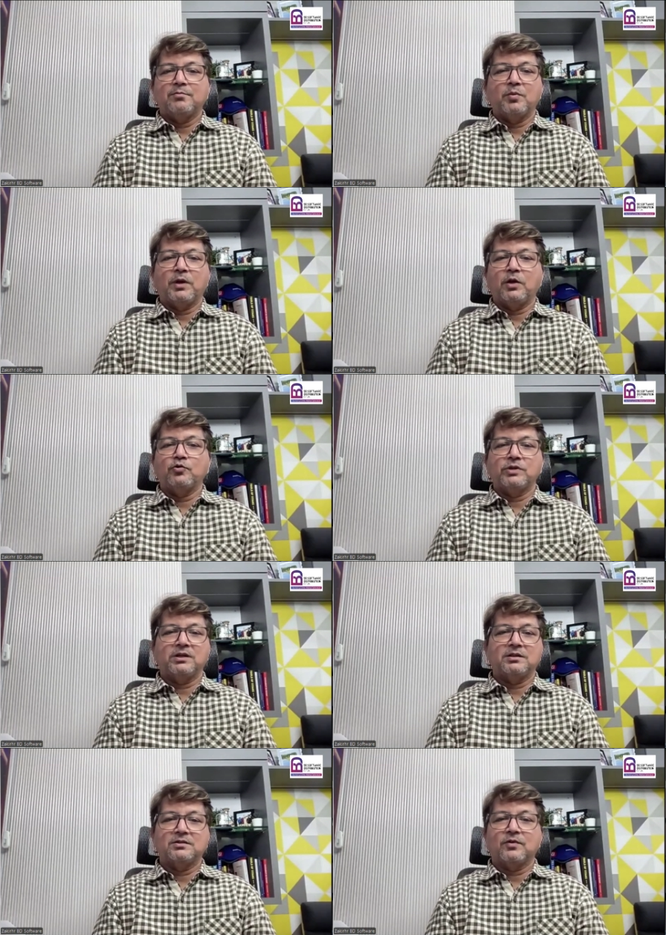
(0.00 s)
people are
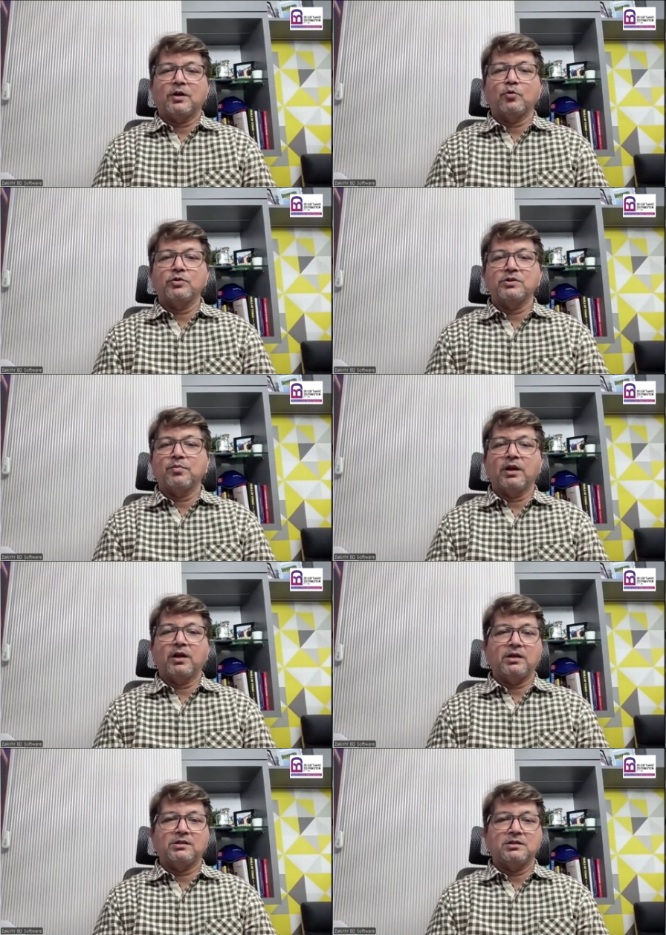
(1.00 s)
using just one or two simple
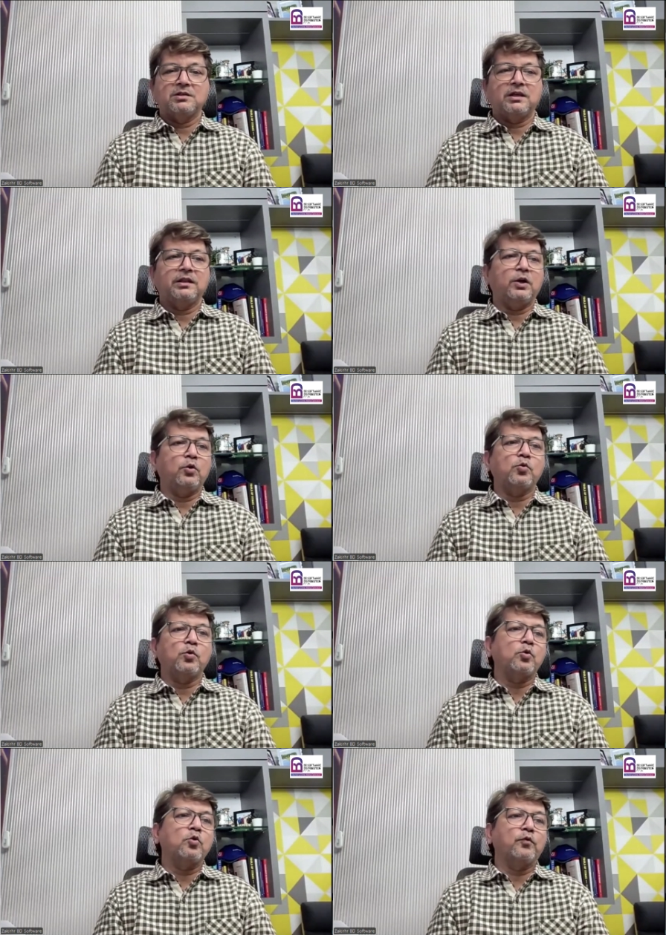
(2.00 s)
connections, and they don't
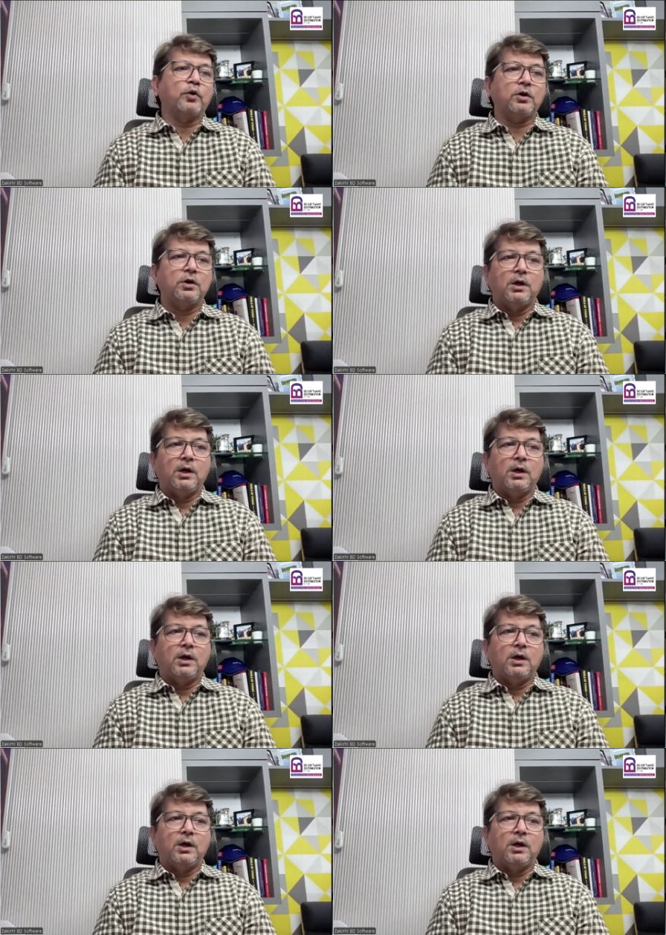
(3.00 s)
want to go for a